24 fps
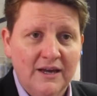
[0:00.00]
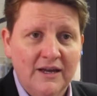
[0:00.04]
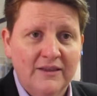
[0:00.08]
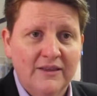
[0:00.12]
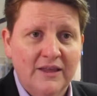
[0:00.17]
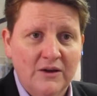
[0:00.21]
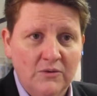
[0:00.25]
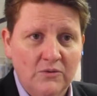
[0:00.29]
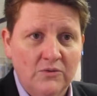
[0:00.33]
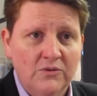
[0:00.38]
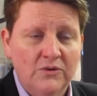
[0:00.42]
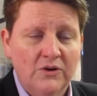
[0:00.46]
and
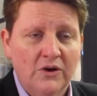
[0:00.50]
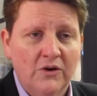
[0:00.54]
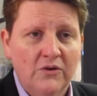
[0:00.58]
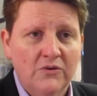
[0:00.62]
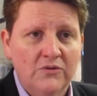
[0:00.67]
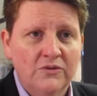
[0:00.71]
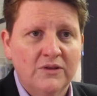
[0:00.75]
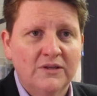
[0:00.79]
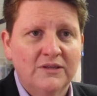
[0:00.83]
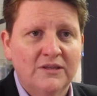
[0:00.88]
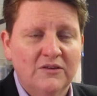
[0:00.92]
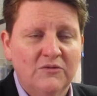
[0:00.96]
they will
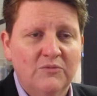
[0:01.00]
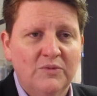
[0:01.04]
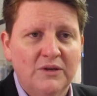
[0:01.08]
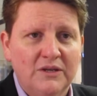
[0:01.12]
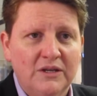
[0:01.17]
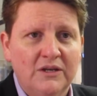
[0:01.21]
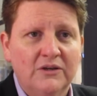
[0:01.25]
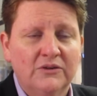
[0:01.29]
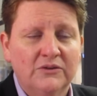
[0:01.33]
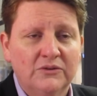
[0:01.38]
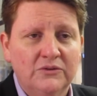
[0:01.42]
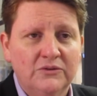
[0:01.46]
know that they've been
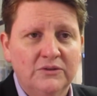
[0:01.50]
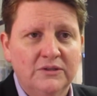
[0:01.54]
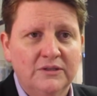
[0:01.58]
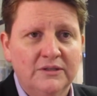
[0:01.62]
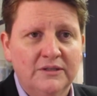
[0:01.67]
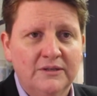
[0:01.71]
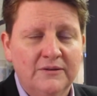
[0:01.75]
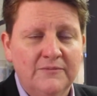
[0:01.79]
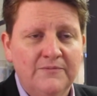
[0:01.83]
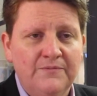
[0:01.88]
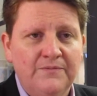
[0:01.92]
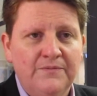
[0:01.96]

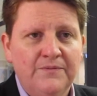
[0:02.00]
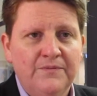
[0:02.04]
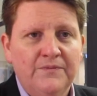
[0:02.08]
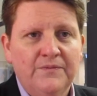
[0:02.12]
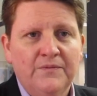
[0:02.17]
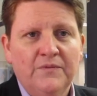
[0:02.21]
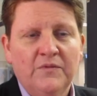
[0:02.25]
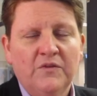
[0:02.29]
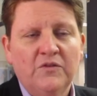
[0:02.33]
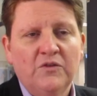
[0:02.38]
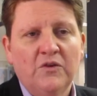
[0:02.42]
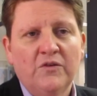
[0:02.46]
included.
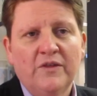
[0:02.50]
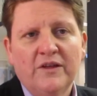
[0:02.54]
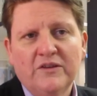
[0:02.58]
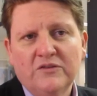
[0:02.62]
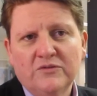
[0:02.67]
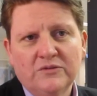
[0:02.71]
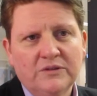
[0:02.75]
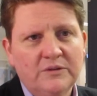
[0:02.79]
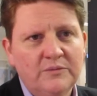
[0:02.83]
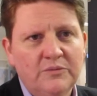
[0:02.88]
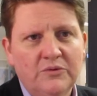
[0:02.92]
So that's really